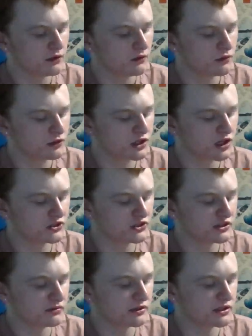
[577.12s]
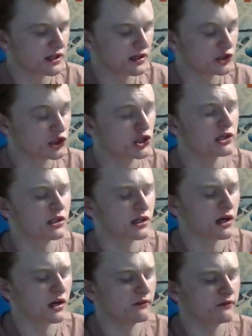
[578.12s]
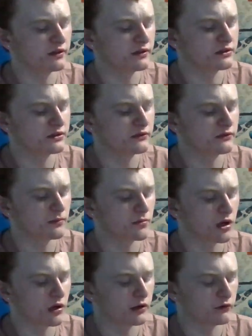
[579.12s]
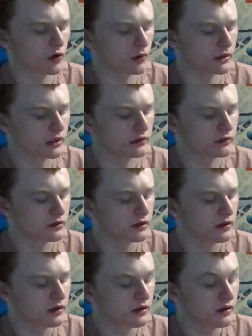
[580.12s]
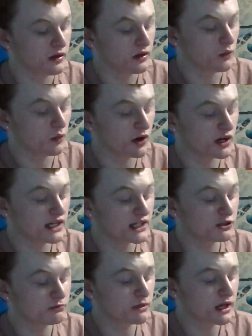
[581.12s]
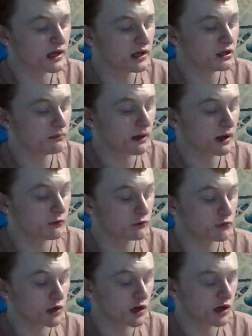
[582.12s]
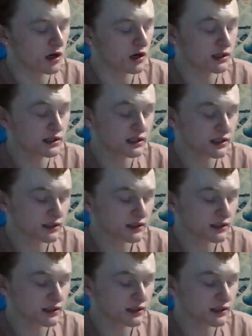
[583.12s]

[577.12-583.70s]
which causes him to take a shit ton of offense from Rock and Roman, where he gets pinned by Rock.